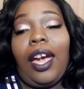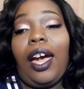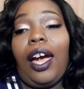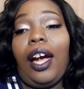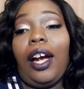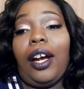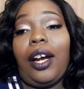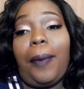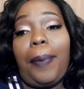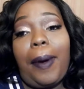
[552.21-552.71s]

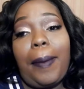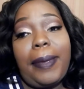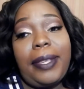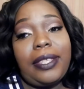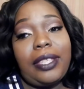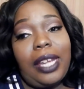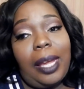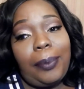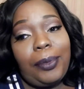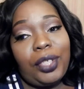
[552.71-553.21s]
And go up on my
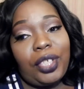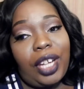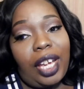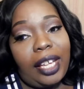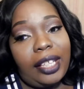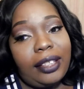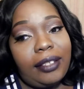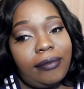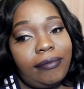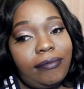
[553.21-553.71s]

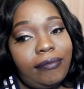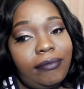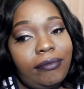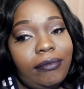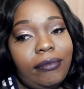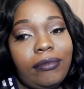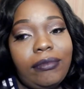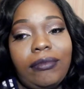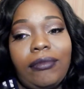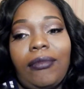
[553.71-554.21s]
Snapchat
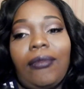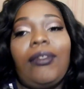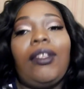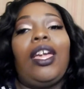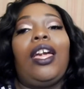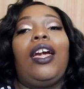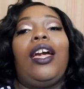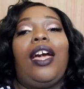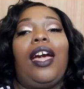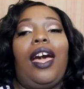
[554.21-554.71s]

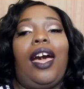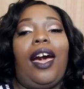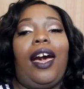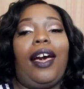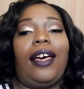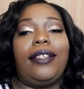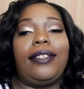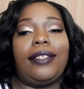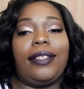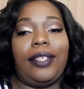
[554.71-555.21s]

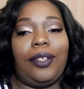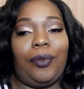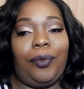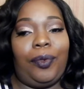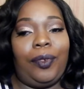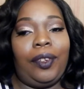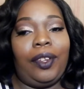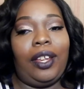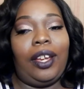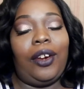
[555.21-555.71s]
and see
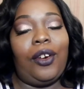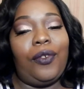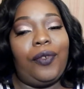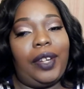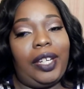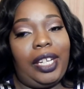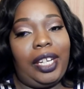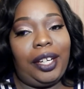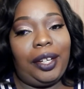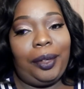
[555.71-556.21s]
you over
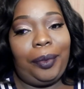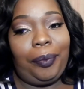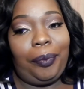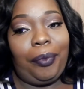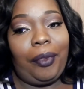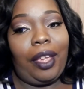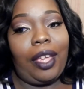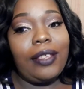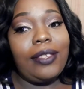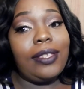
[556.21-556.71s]
there.
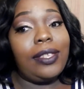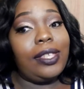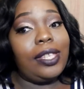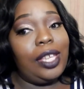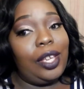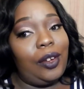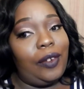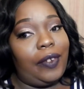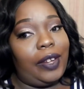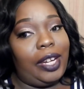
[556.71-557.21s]
See
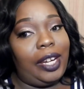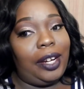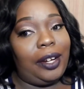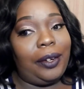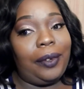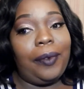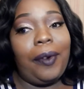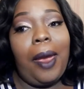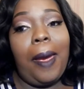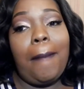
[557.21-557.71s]
you over
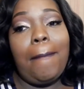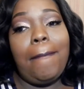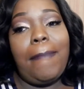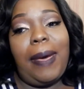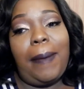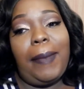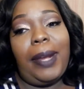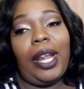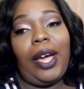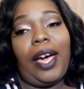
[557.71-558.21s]
there.
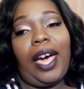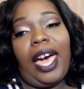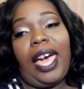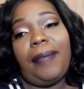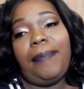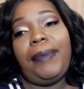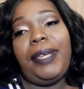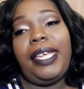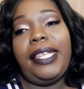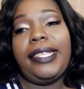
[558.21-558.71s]
Remember to
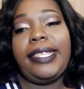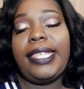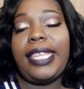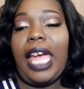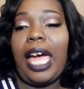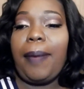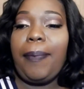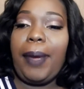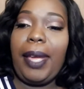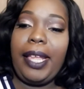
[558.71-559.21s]
add me in
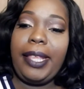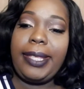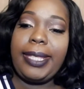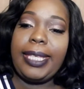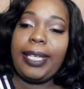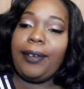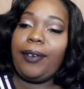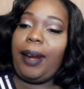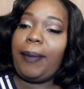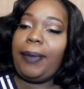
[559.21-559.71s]
Snap,
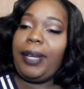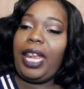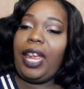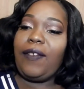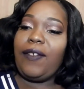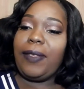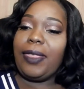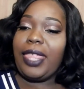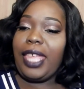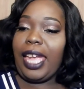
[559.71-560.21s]
Instagram, and
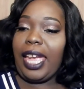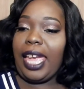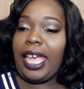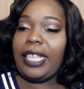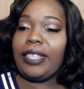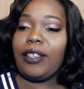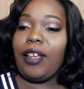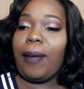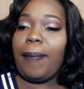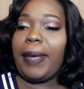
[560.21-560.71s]
everything
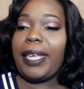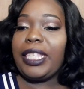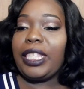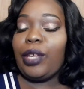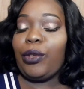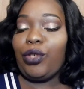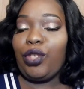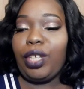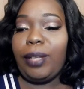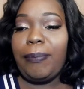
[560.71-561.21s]
as all my
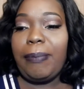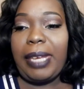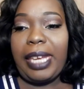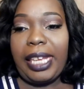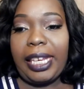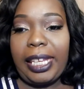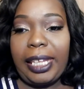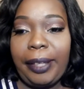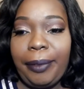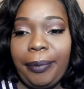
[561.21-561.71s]
social
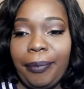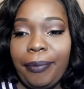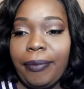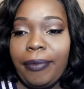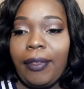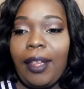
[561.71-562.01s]
media.